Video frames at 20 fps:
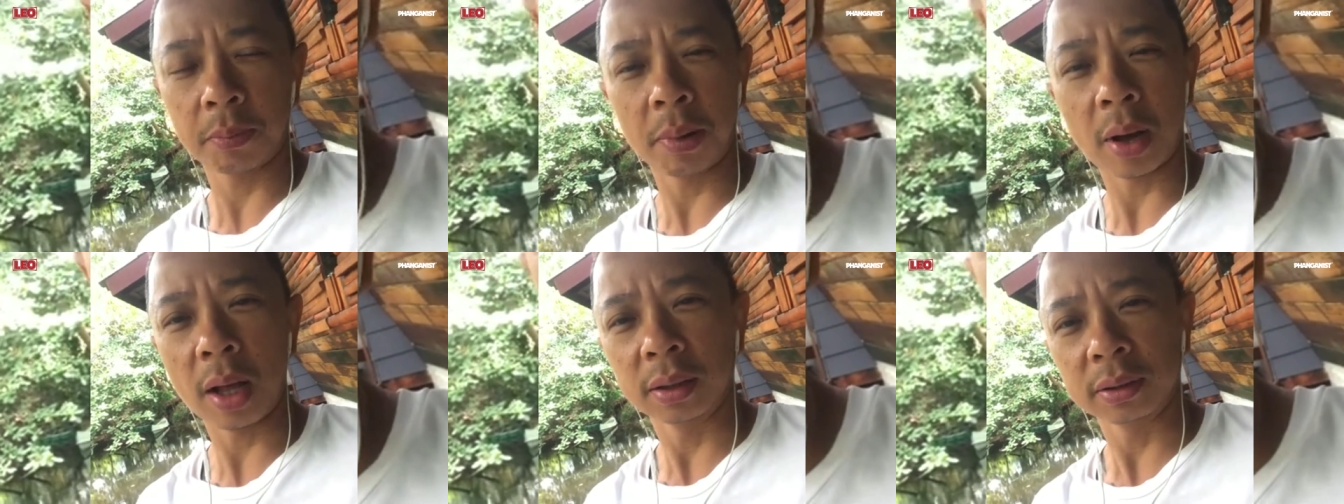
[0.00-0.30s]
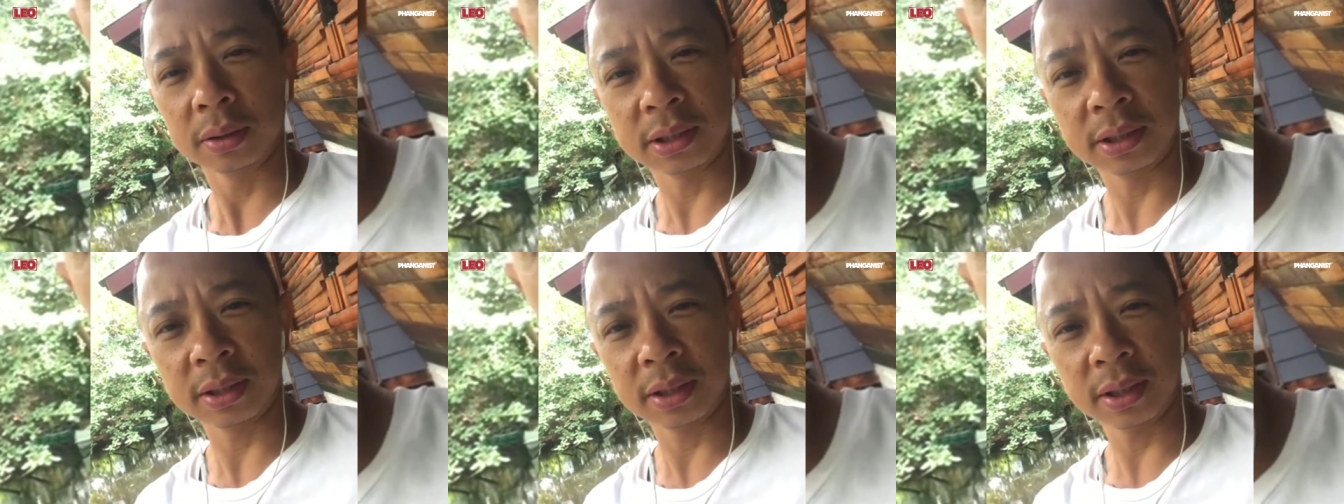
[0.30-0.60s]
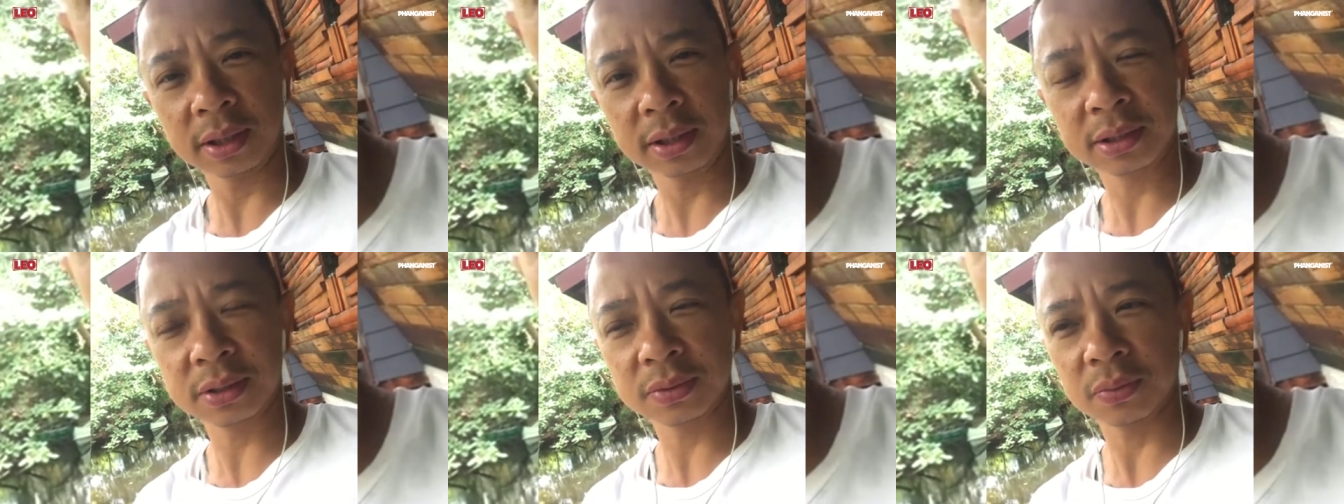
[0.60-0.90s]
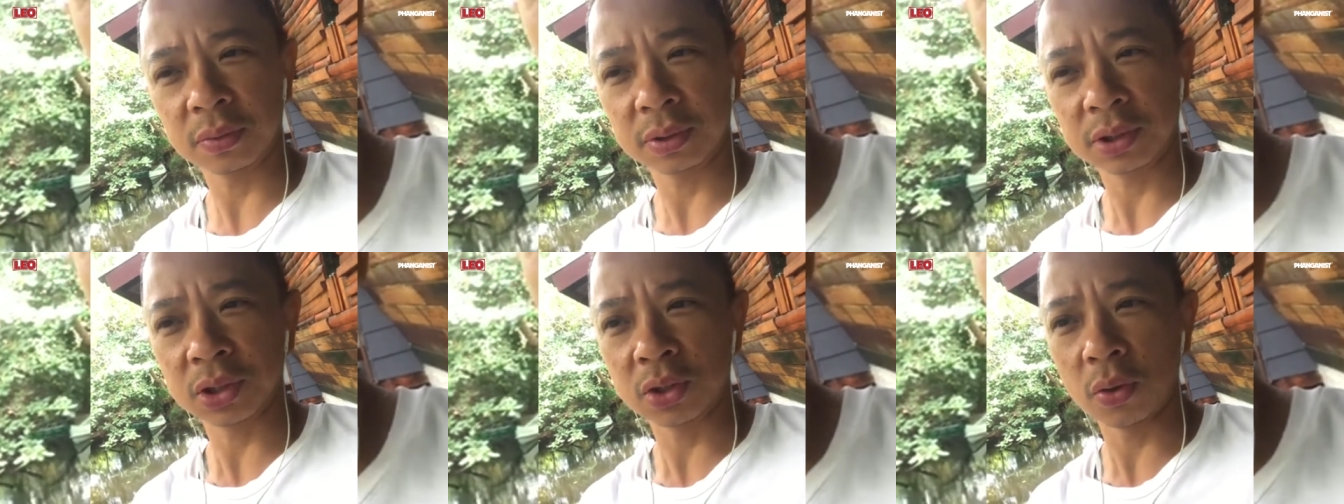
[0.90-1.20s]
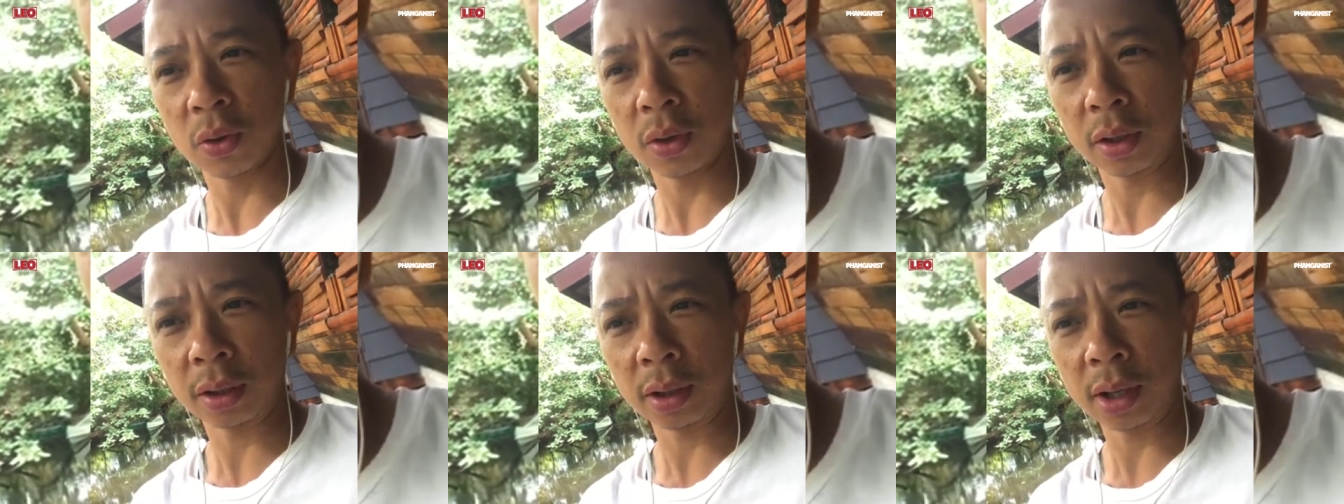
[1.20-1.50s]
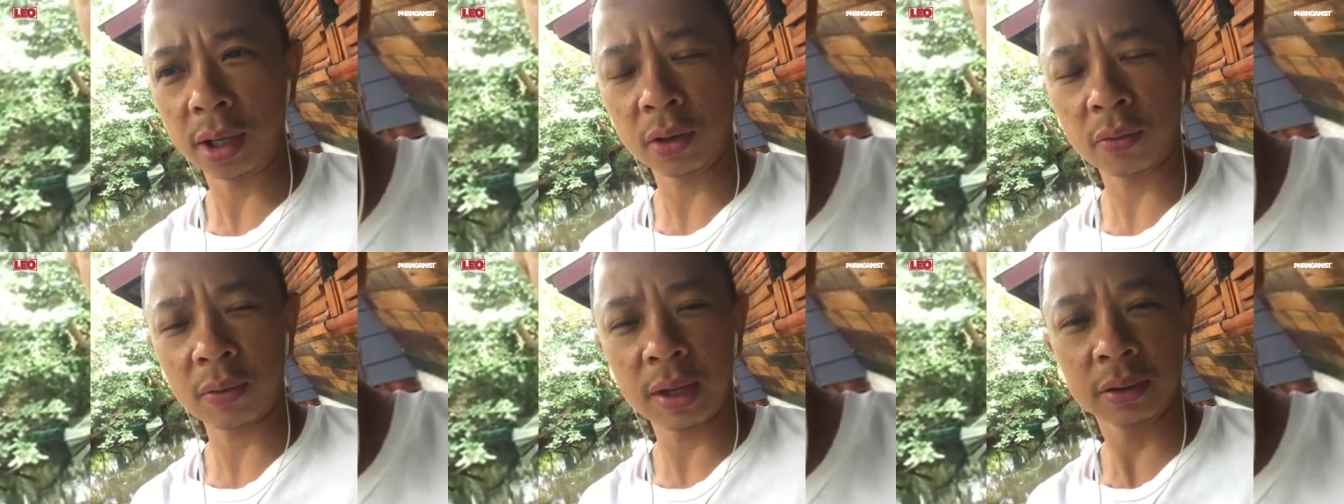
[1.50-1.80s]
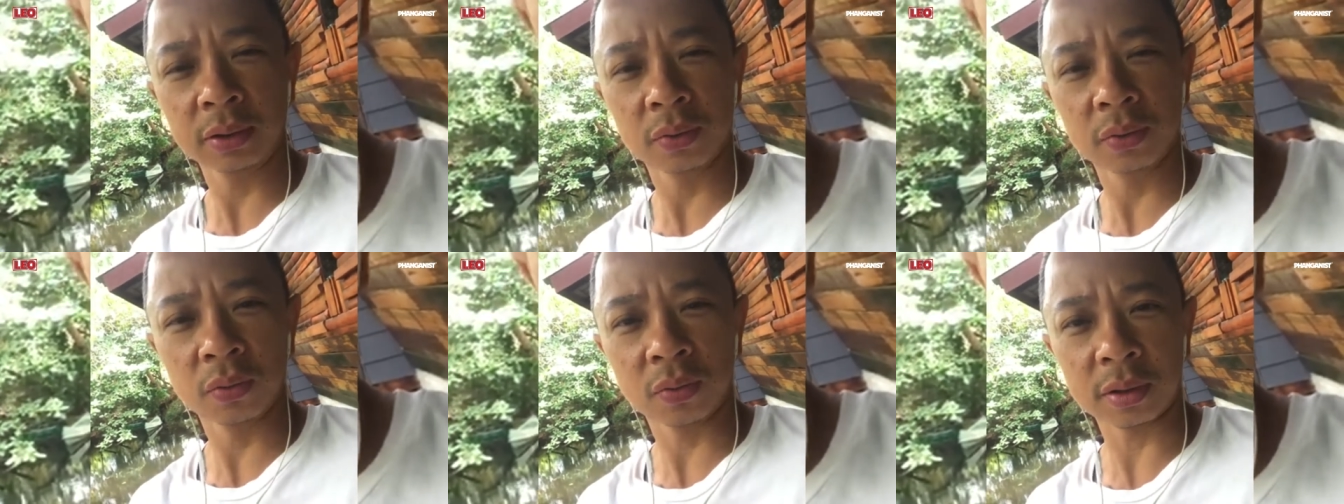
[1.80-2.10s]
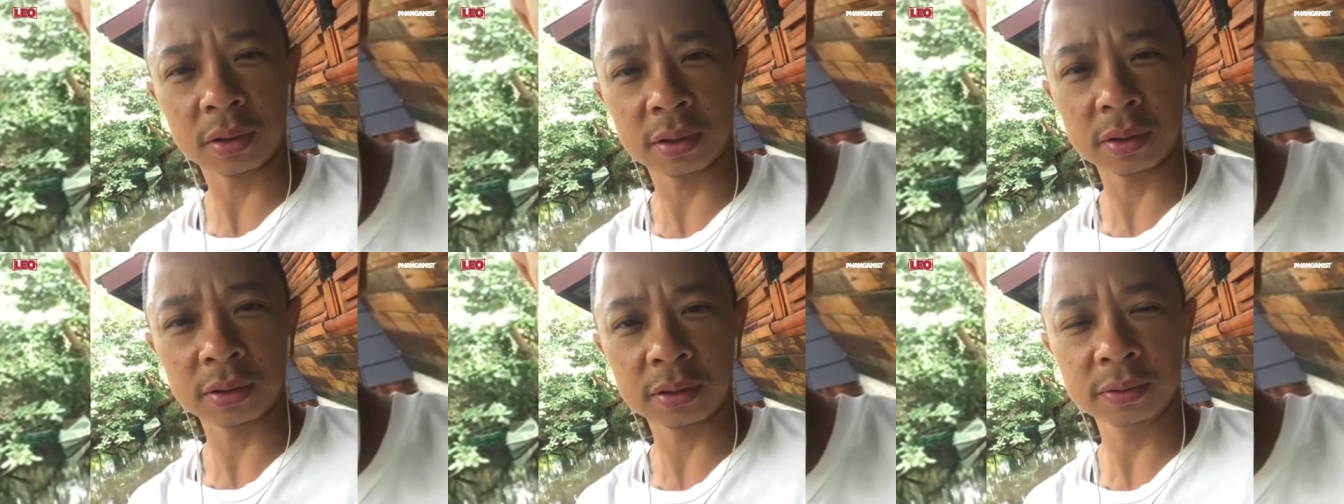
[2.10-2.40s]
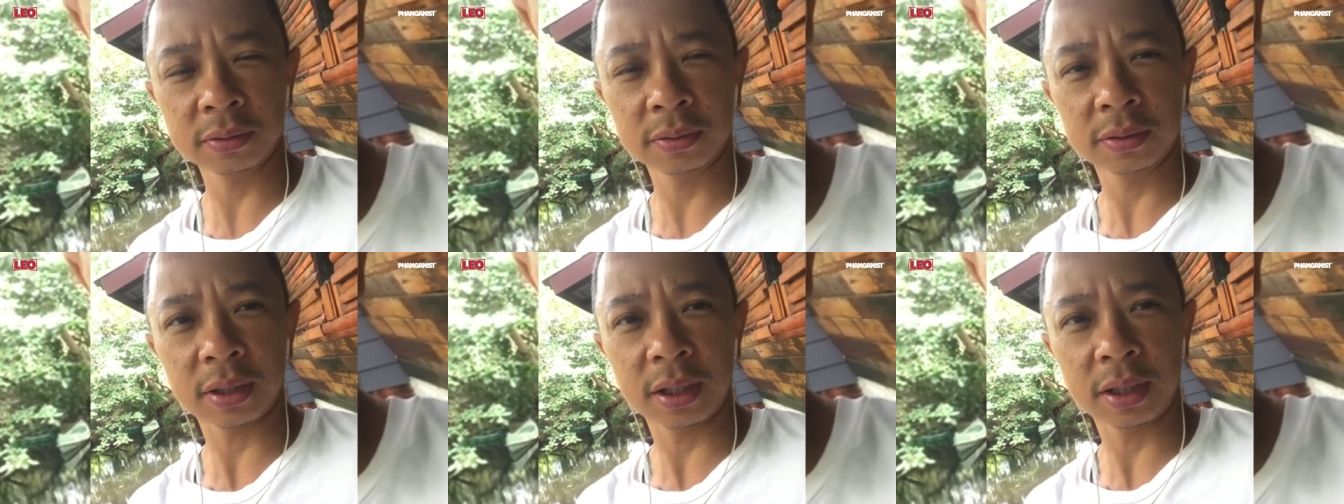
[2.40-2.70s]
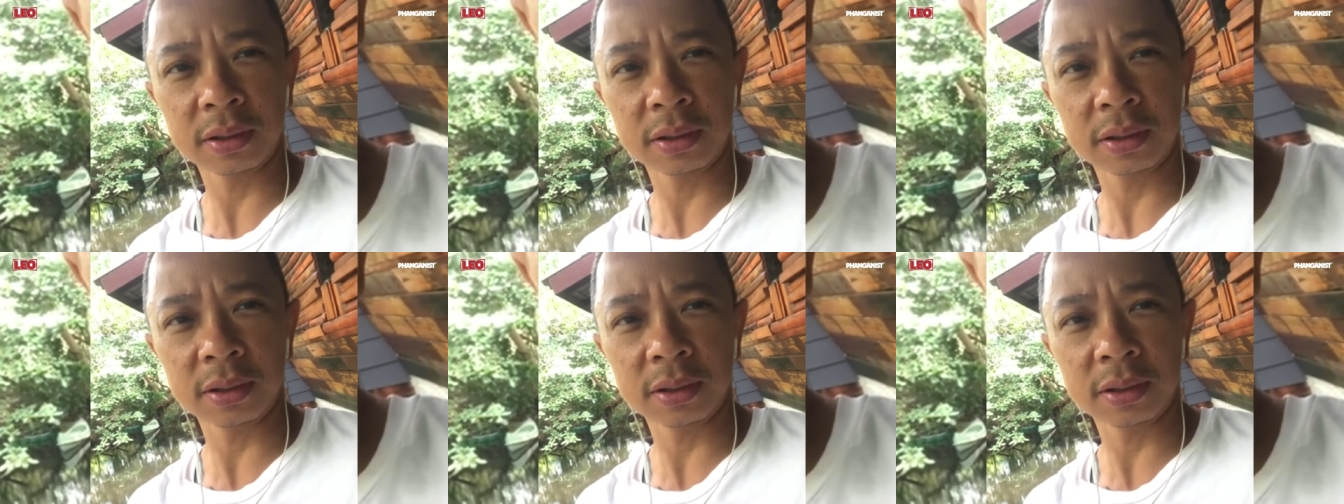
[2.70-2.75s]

politics, what's going on around the world,